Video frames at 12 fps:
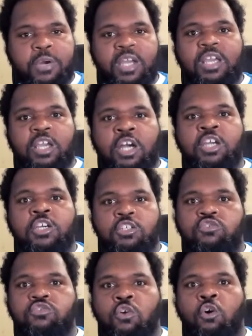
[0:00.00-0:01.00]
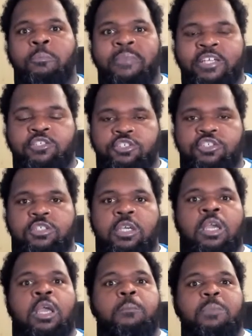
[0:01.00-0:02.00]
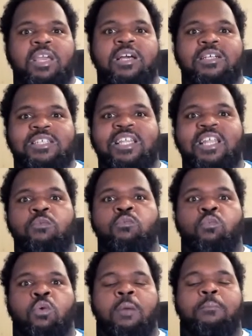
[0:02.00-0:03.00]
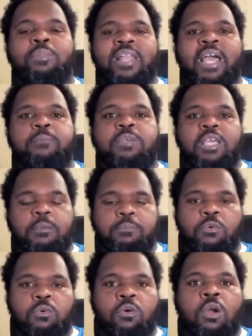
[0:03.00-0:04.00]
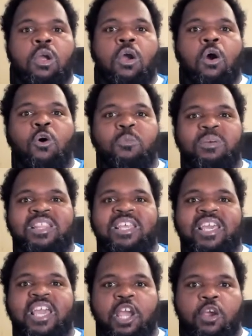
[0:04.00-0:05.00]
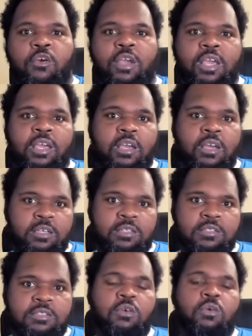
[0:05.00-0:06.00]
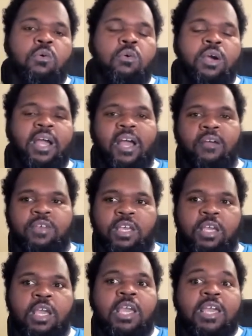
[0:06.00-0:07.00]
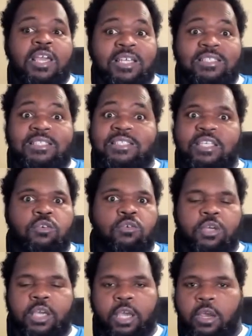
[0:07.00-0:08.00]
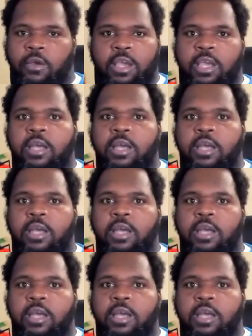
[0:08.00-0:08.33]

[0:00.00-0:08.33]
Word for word: put gun control measures because he didn't want black people openly carrying guns or having concealed carry